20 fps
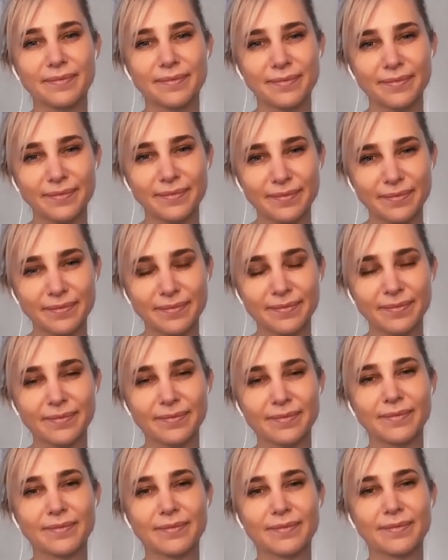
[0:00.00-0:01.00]

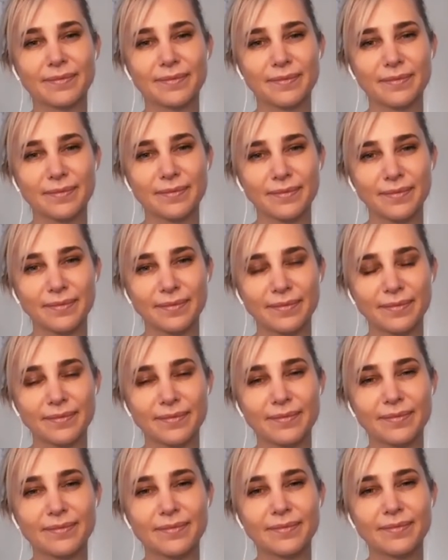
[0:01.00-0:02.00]

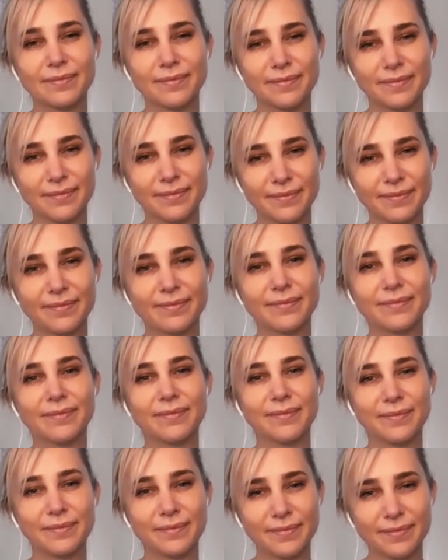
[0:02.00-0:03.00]

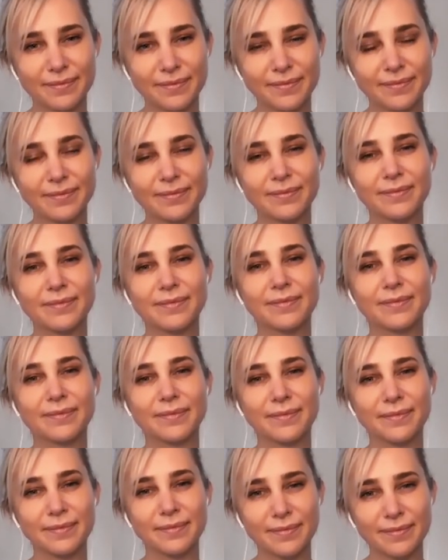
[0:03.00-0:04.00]

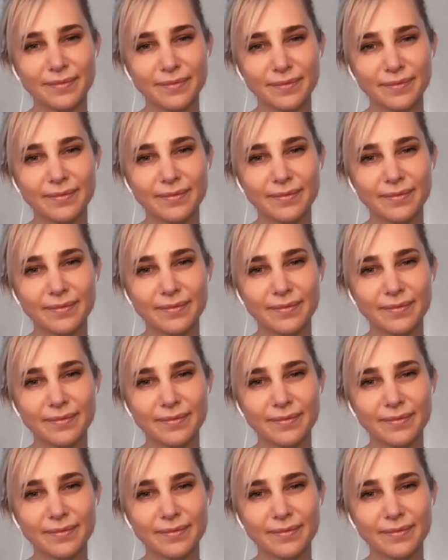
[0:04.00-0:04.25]
The person shown says nothing.